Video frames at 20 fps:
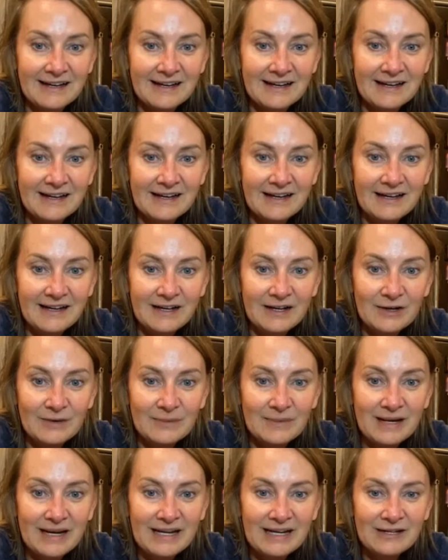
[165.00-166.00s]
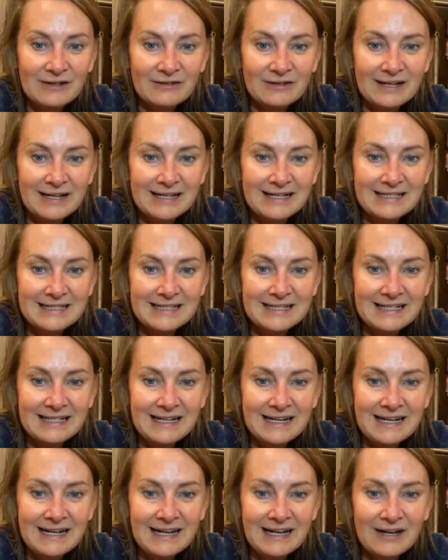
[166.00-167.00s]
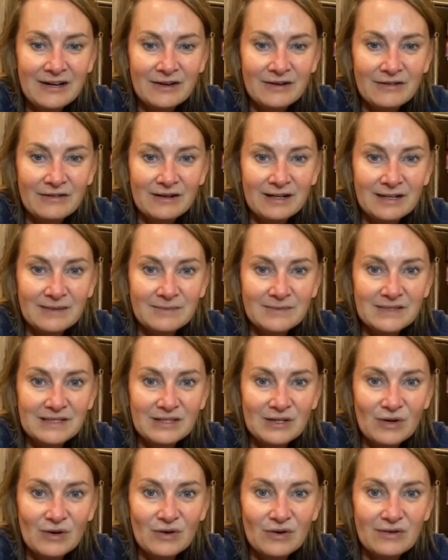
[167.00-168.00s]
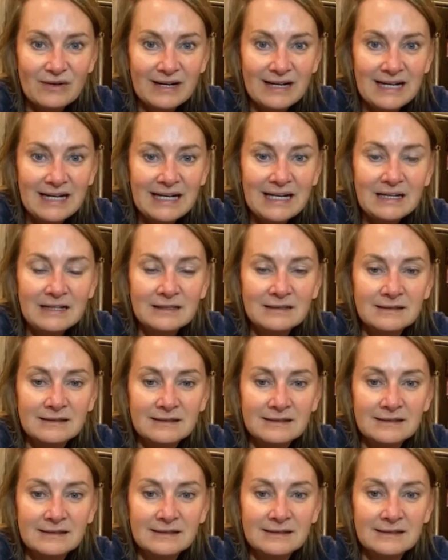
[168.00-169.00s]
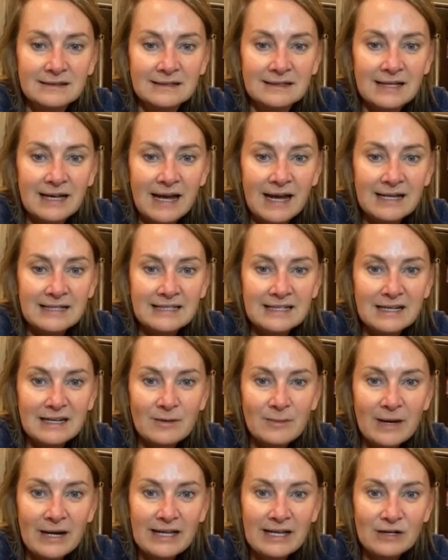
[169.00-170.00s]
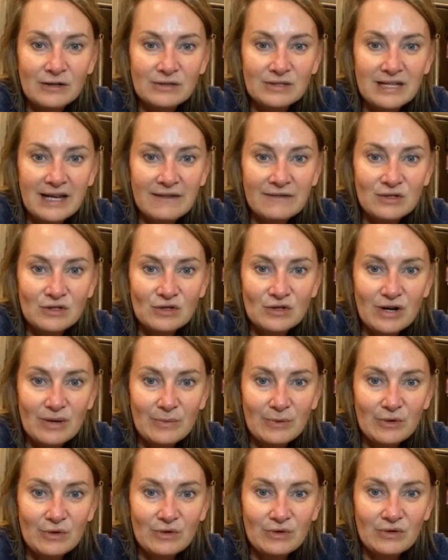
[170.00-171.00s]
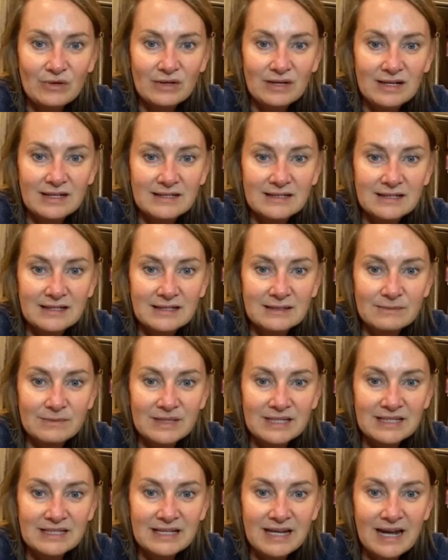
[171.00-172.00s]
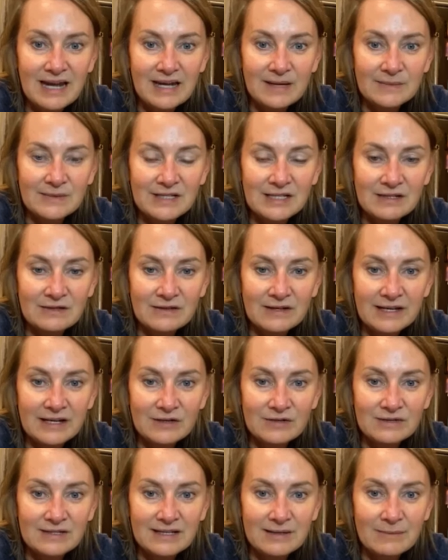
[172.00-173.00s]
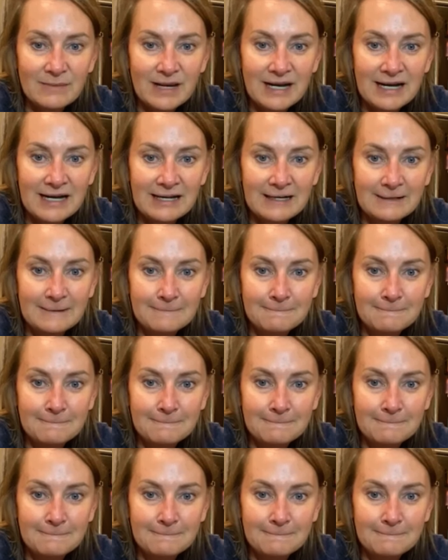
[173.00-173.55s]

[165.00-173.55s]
Uh-oh, my internet is in and out. I'm sorry. Is anybody else having trouble? Is it Miss Tab's internet or is it mine?